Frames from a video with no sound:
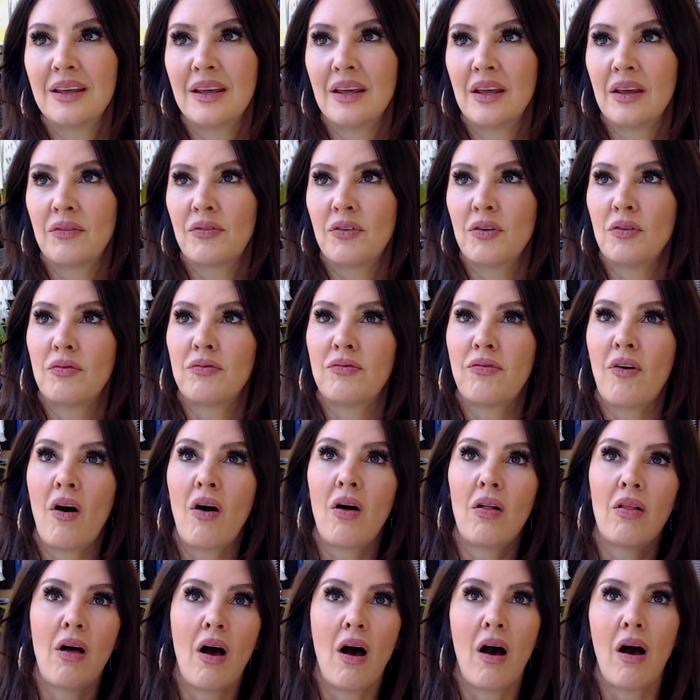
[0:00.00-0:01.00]
if you
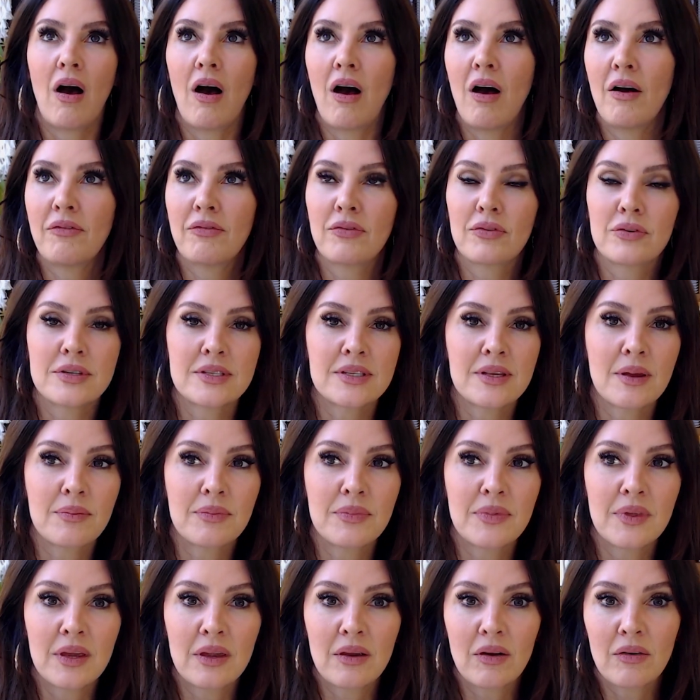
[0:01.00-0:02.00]
fall off or
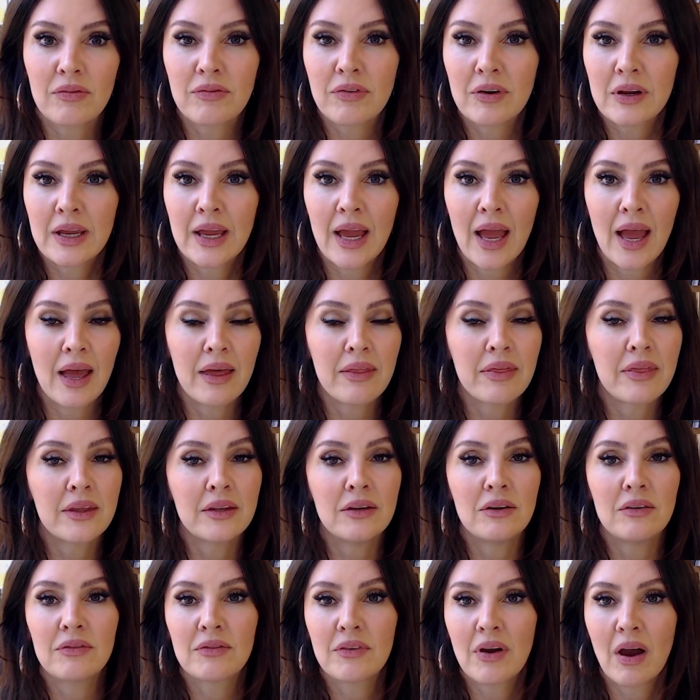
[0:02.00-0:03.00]
something or forget,
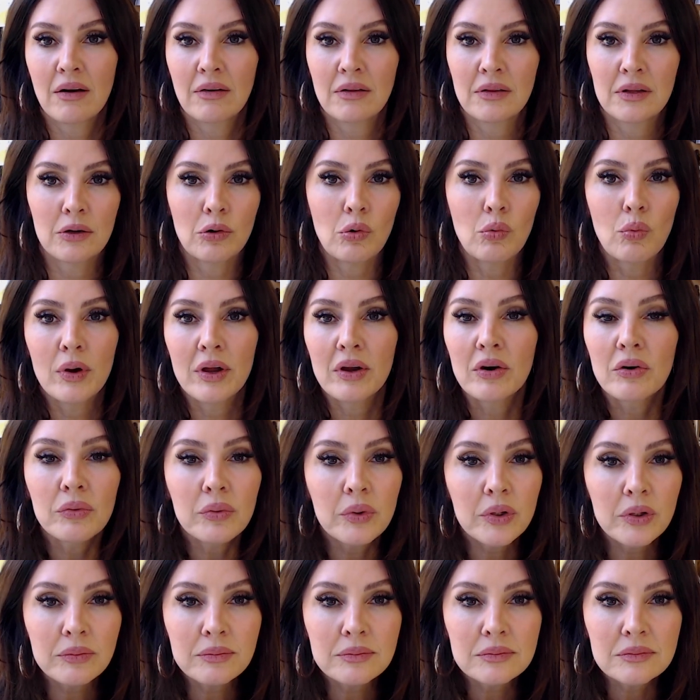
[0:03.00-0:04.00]
then you've got a little wiggle
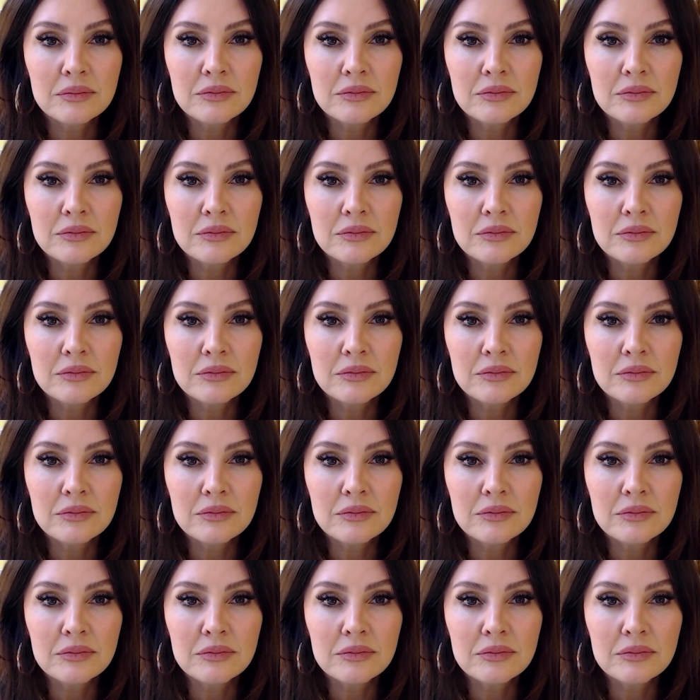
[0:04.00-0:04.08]
room,